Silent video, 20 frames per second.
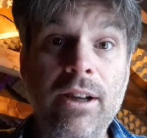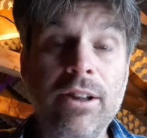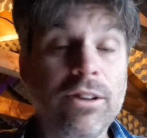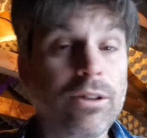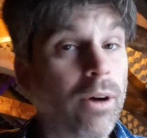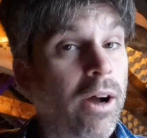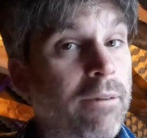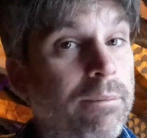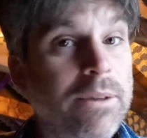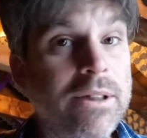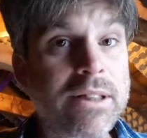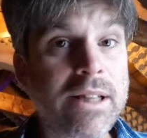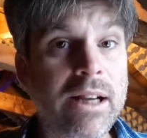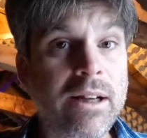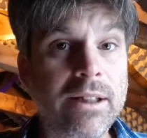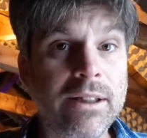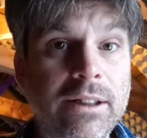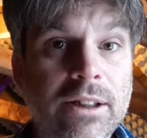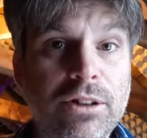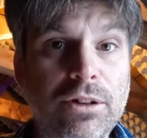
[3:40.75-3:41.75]
So I've been
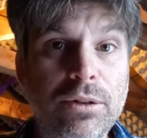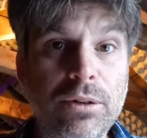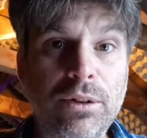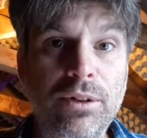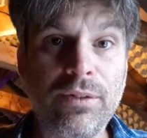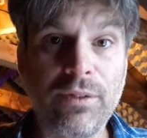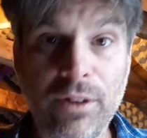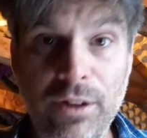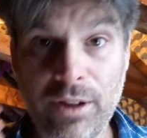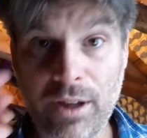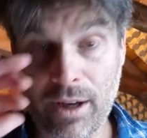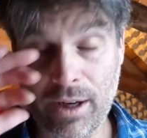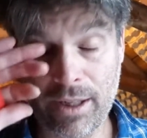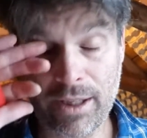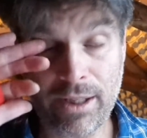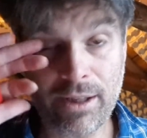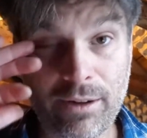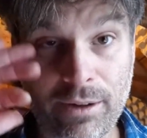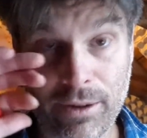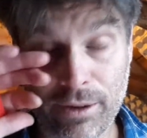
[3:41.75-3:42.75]
telling the truth for a lot of
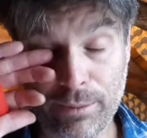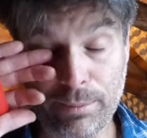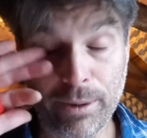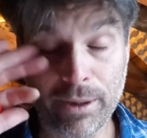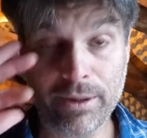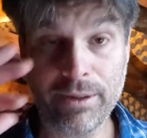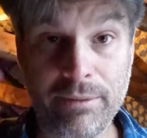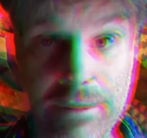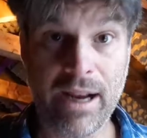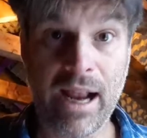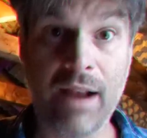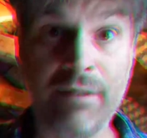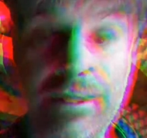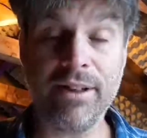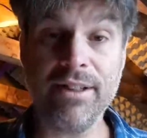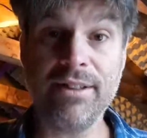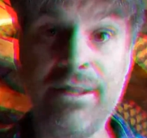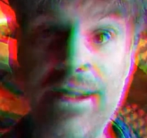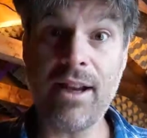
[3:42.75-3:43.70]
years. But having